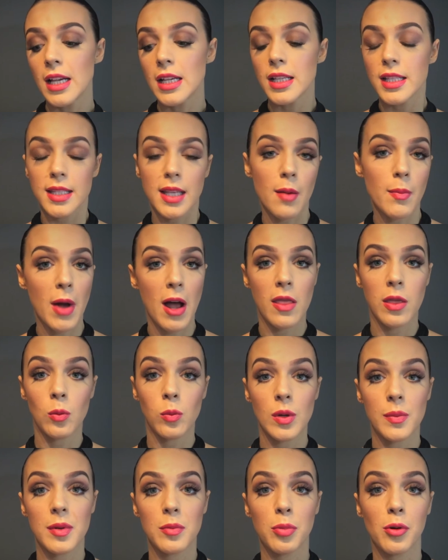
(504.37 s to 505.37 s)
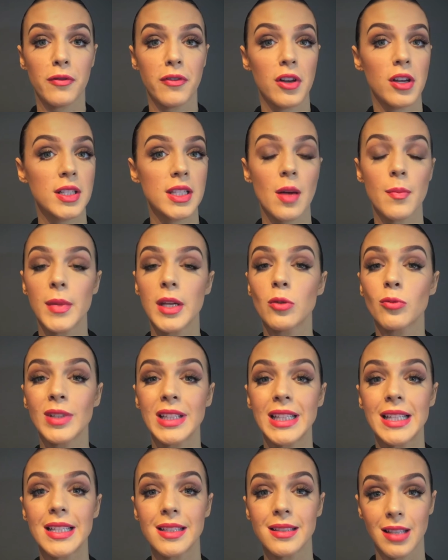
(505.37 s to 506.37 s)
Some other women prefer something
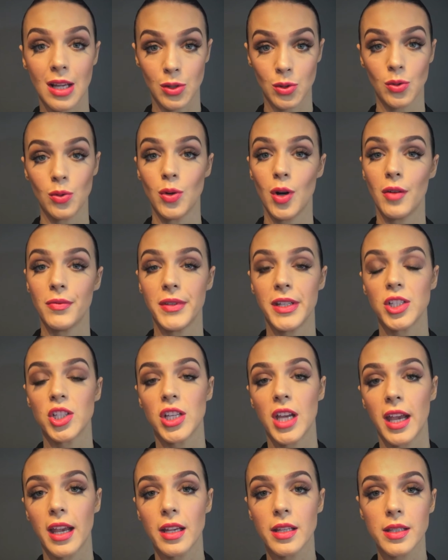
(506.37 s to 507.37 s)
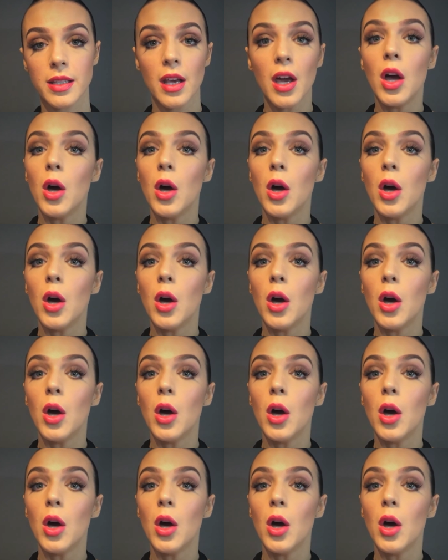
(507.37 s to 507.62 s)
really subtle on their cheeks.